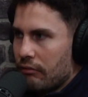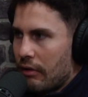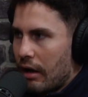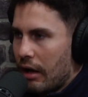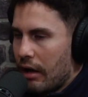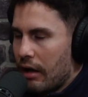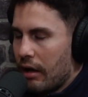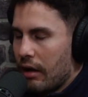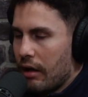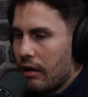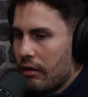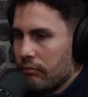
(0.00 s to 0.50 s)

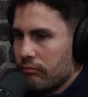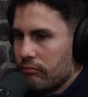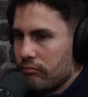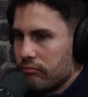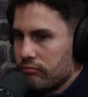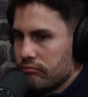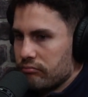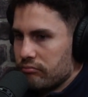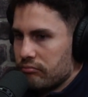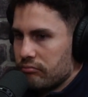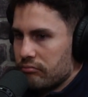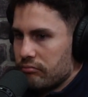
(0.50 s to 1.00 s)

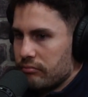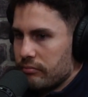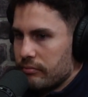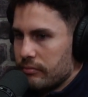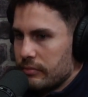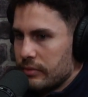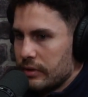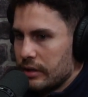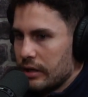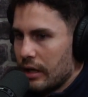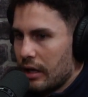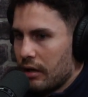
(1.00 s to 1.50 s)

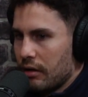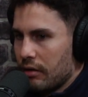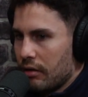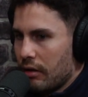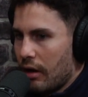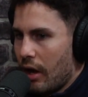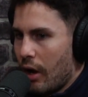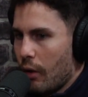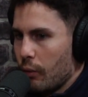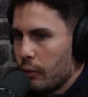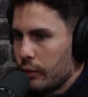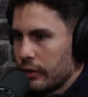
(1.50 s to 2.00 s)

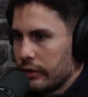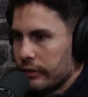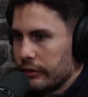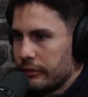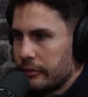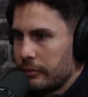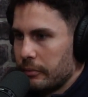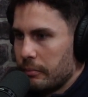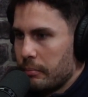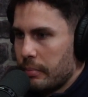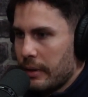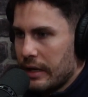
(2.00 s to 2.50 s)
I wouldn't
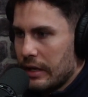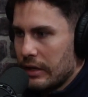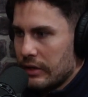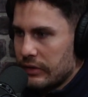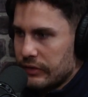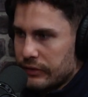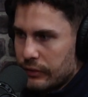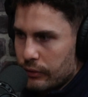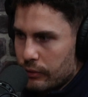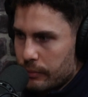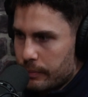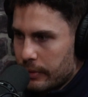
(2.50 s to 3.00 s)
be
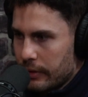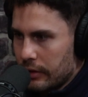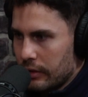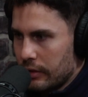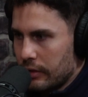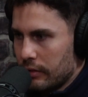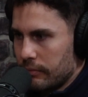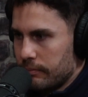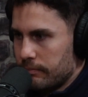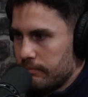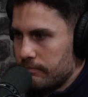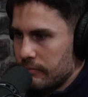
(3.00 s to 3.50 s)

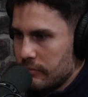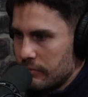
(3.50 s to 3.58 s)
super,